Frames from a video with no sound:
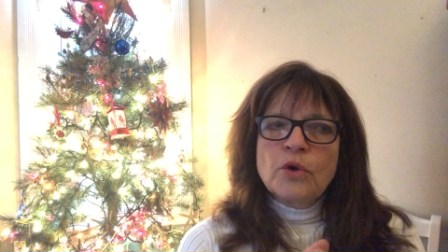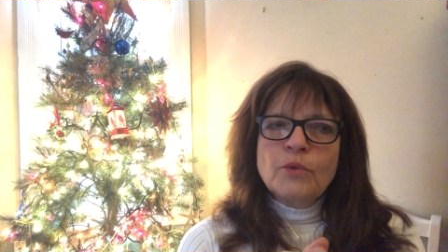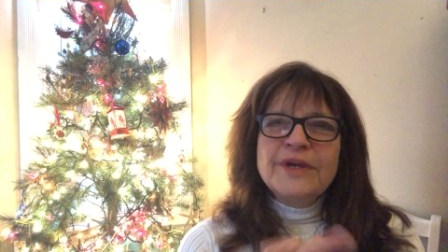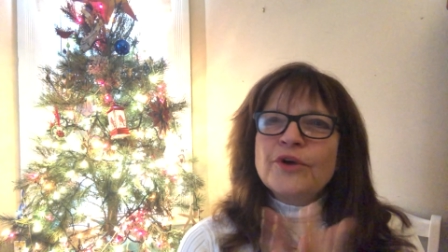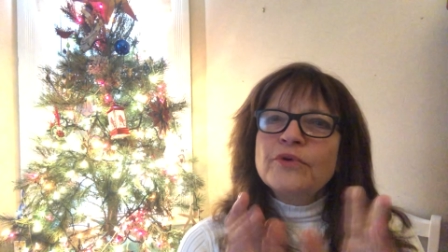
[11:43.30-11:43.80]

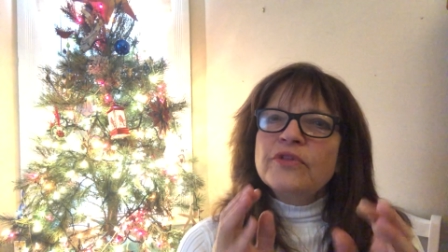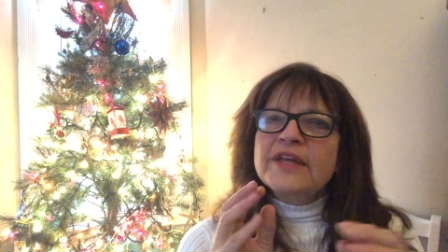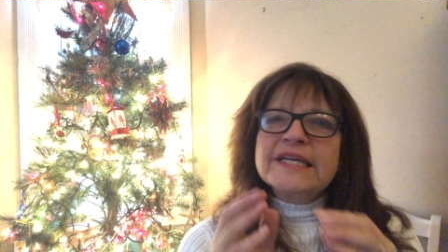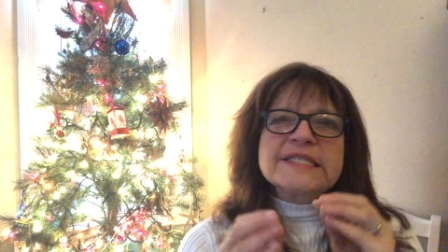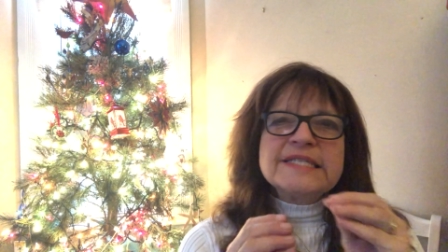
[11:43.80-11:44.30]
we don't know
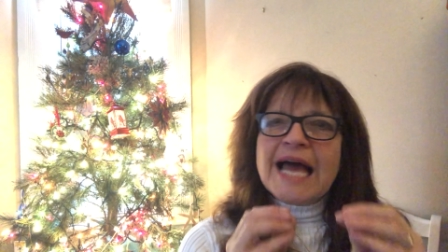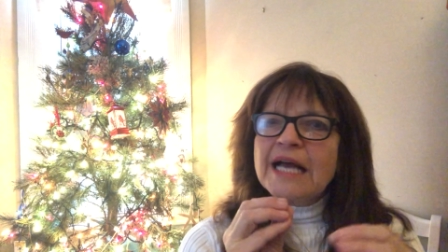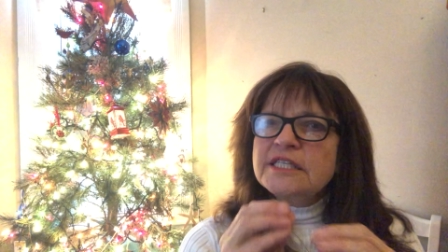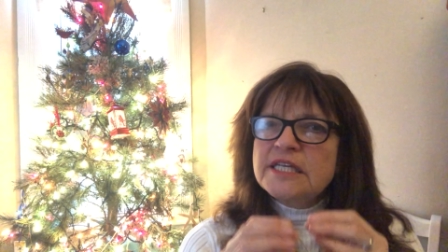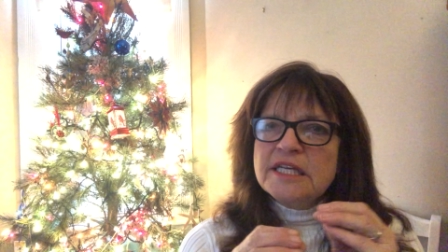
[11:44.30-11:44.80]
the
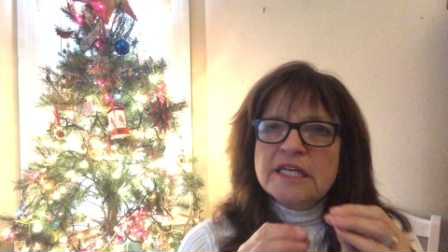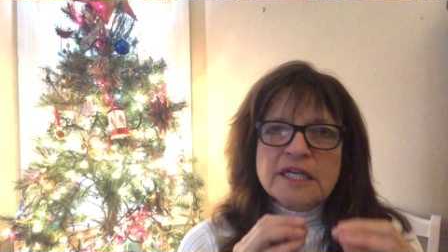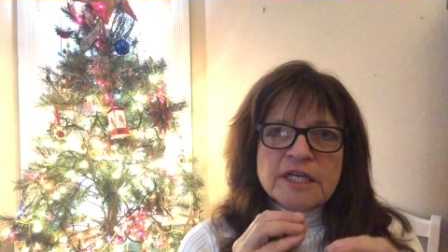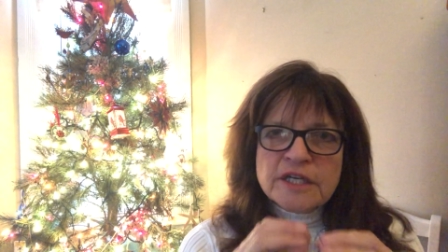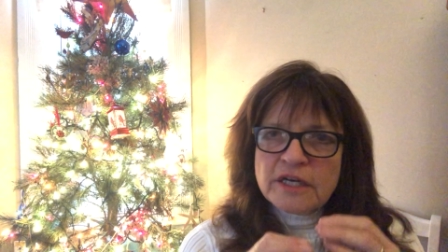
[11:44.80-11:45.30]
exact
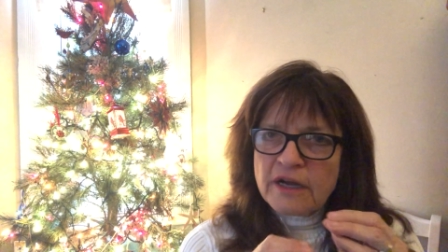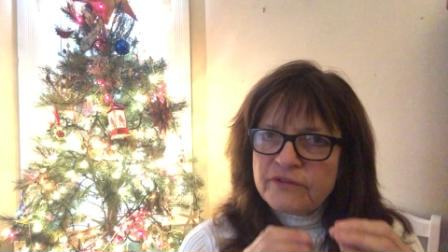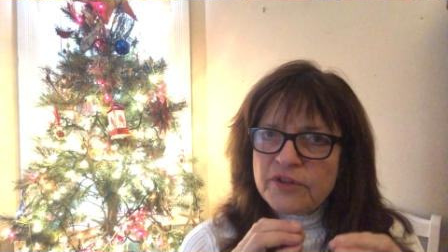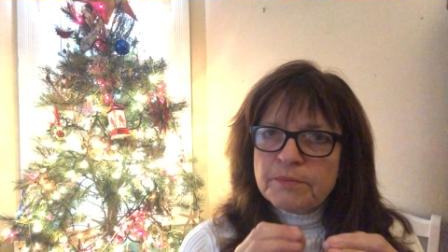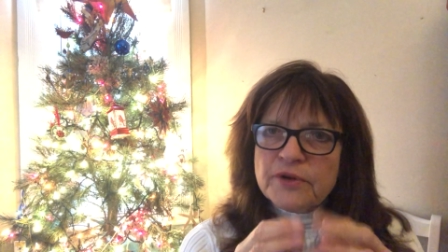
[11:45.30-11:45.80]
year
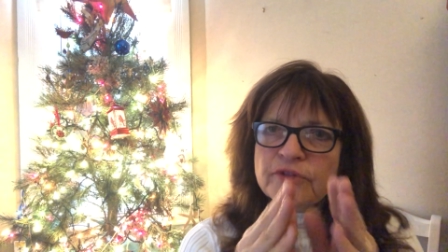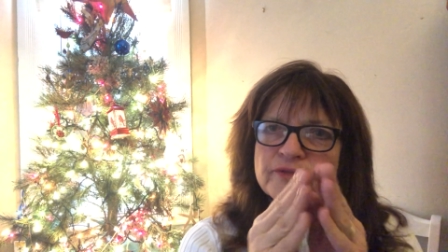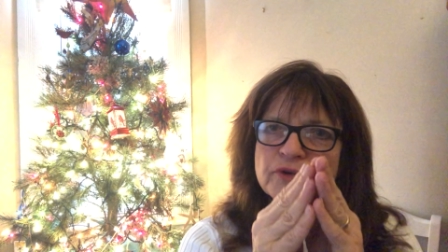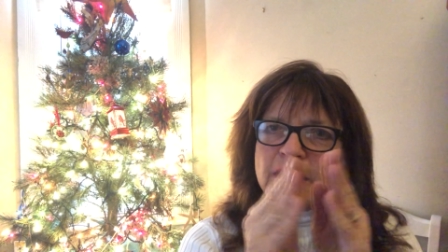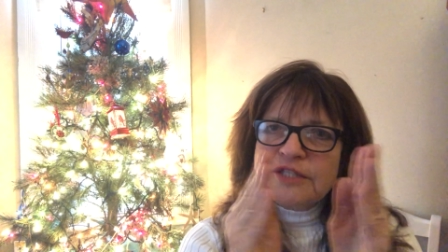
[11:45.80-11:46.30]
of the birth
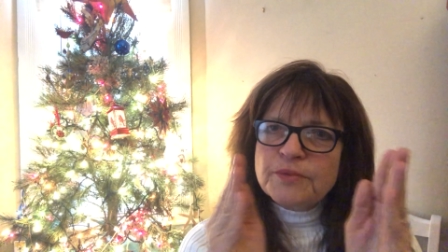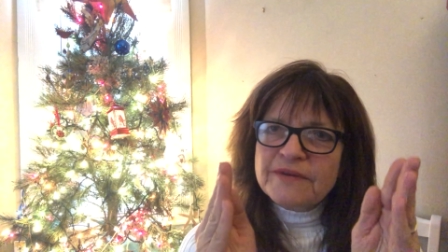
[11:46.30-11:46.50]
of Christ.